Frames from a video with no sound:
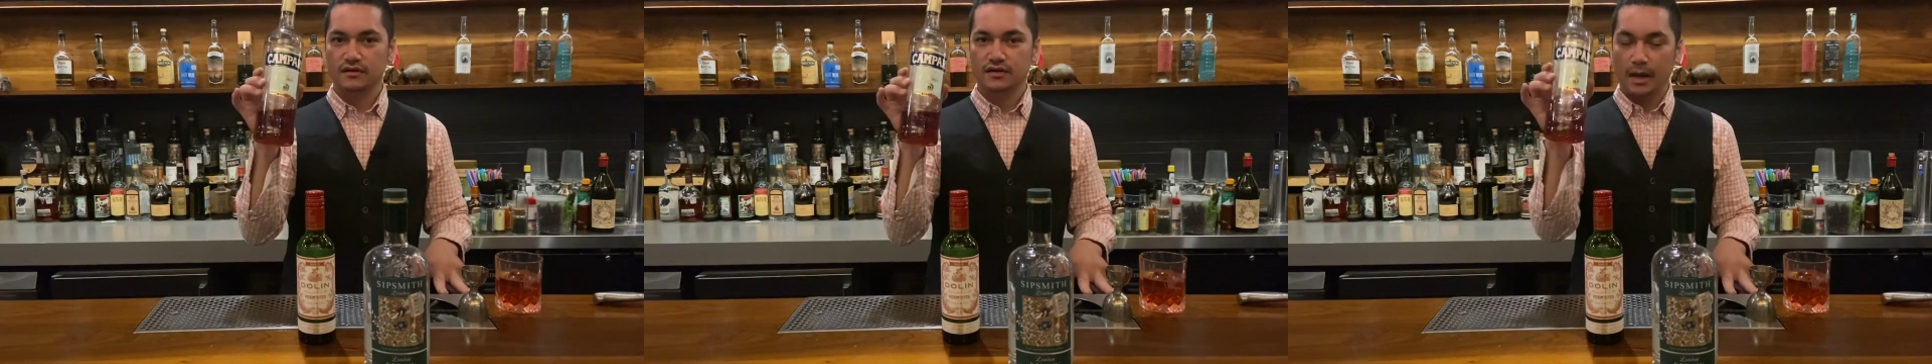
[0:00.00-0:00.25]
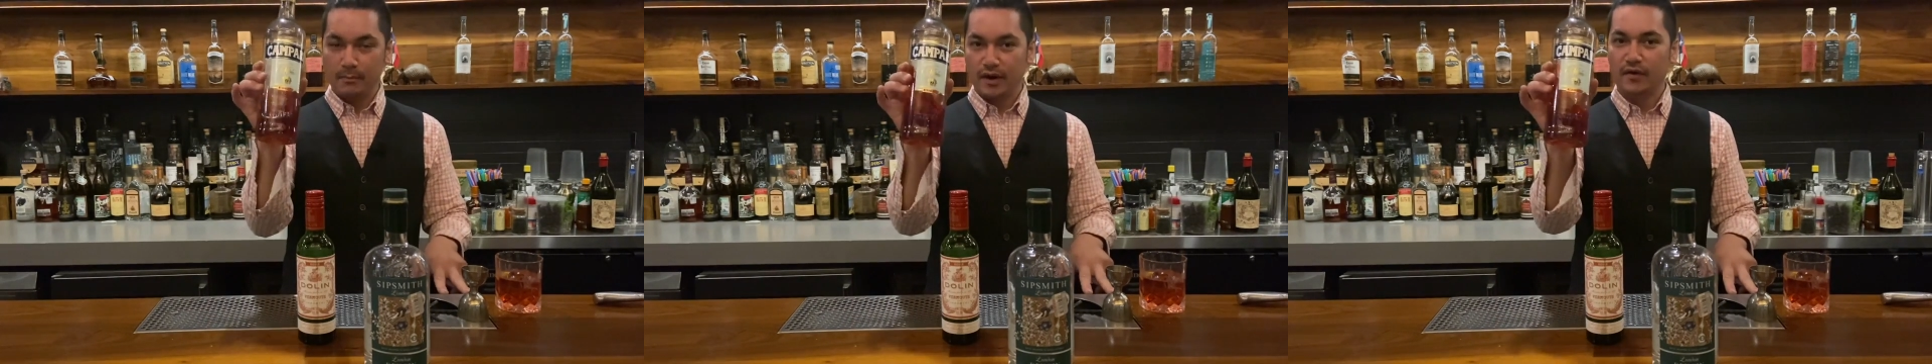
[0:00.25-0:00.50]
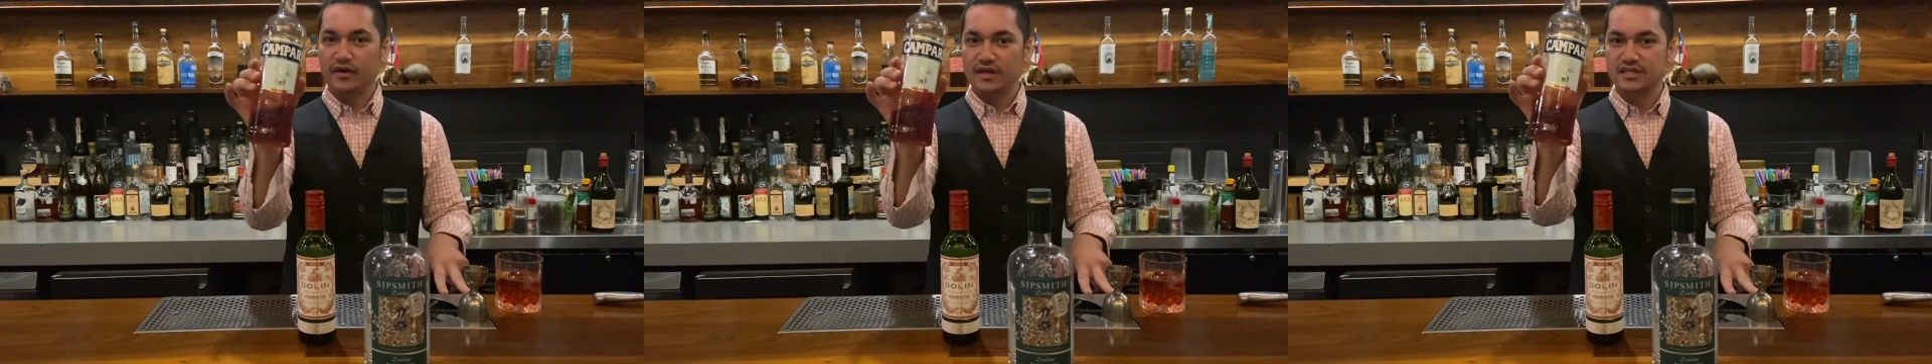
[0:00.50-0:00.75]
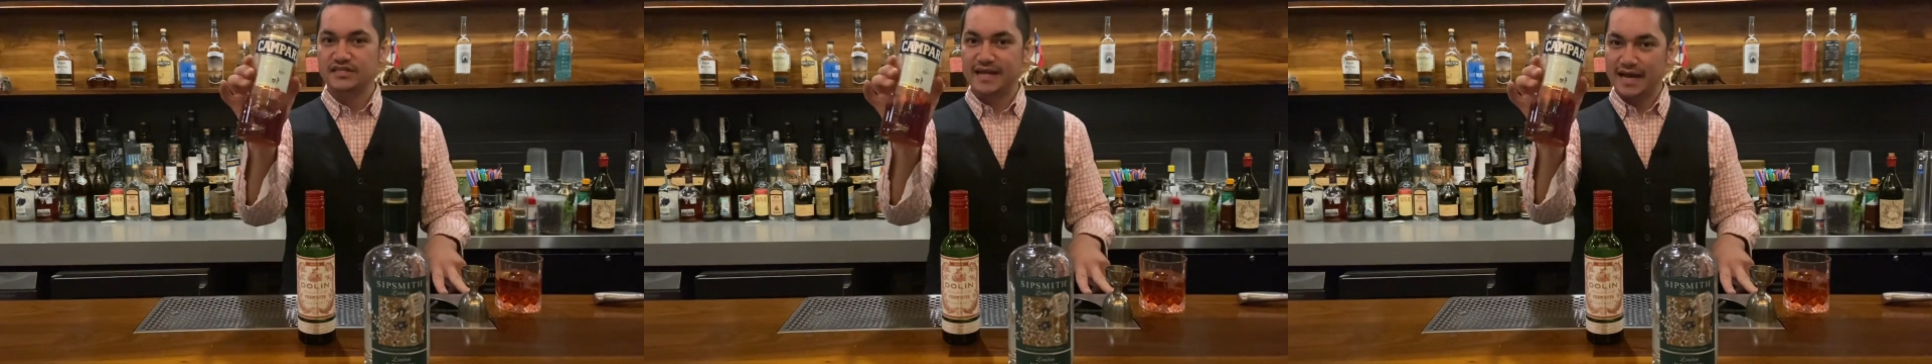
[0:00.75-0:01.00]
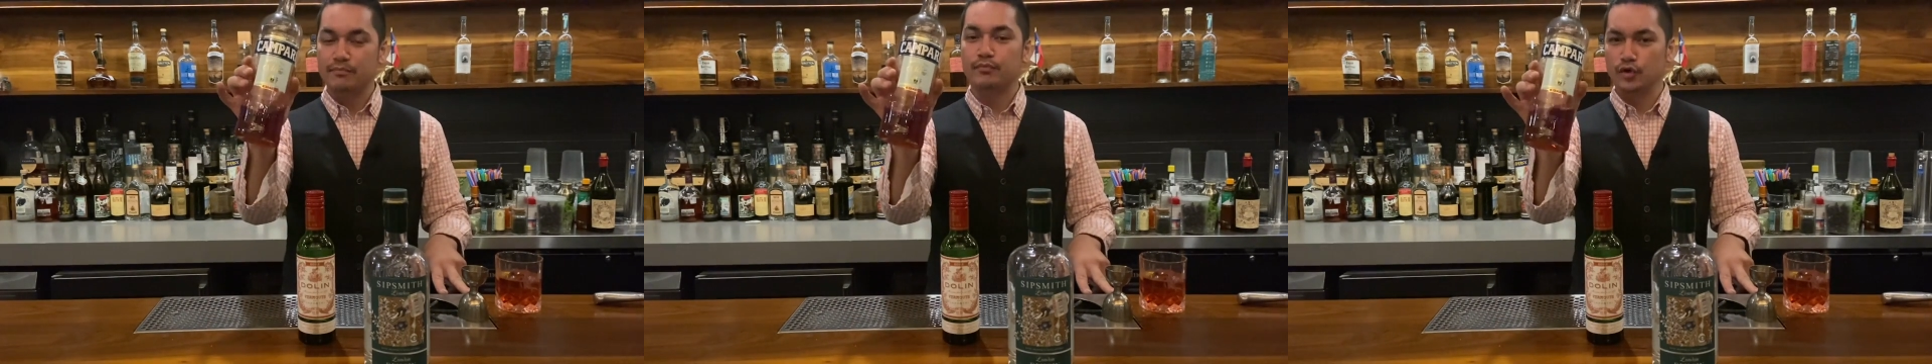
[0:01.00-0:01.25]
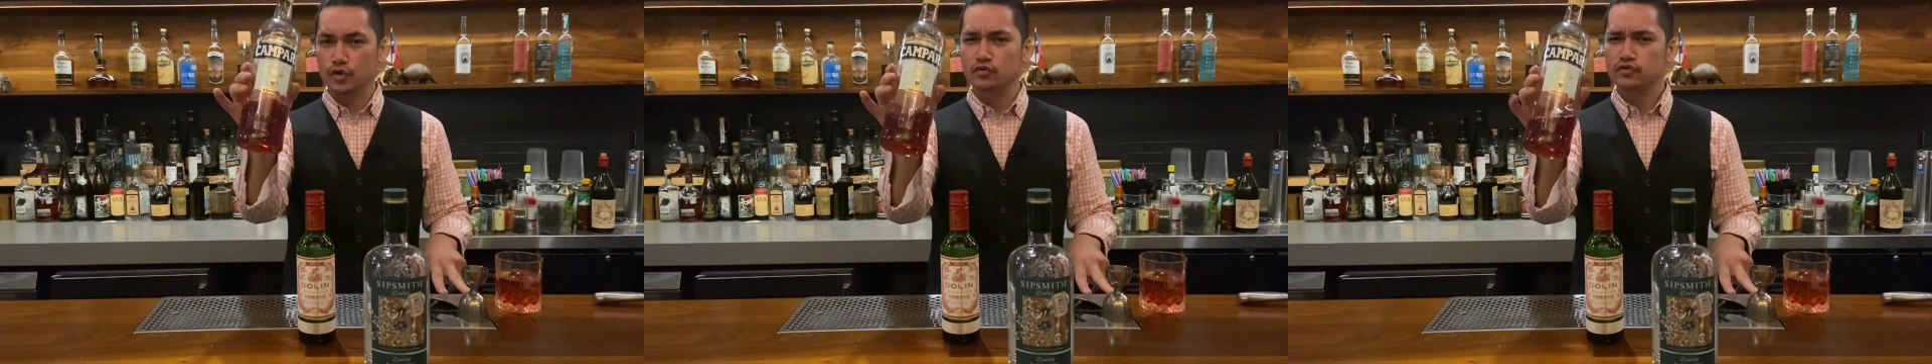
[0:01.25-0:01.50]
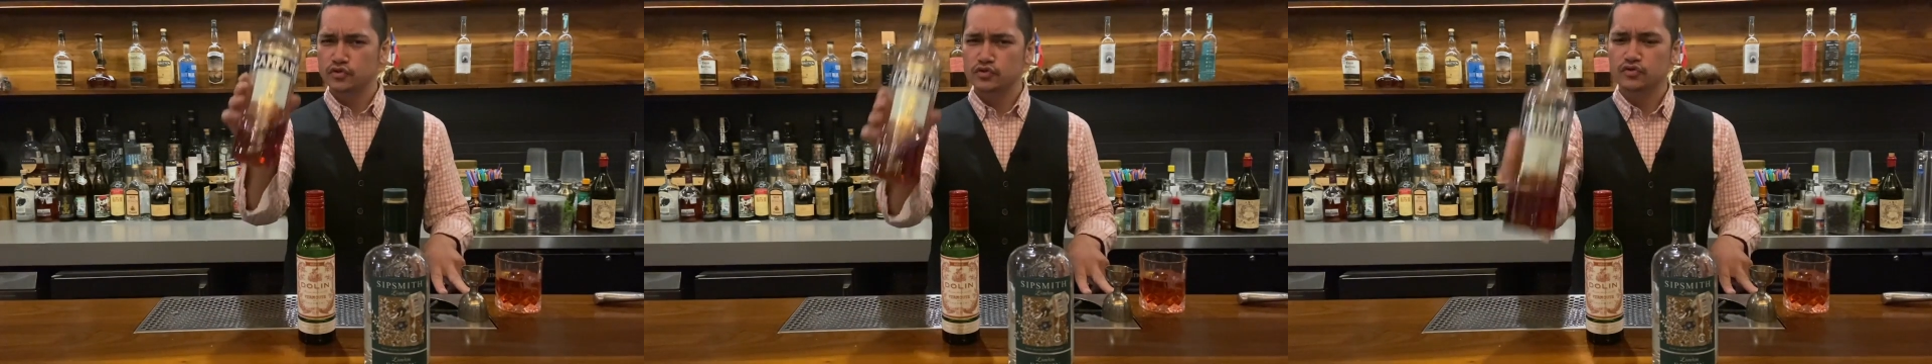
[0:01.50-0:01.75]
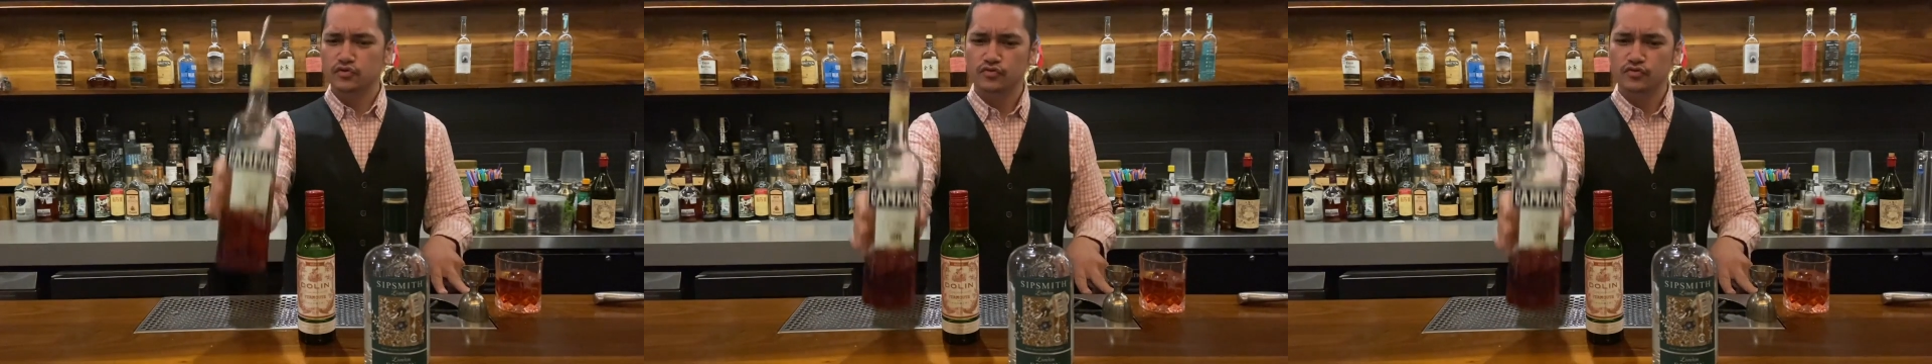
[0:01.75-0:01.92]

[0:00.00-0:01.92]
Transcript: Campari is Jack Bruce.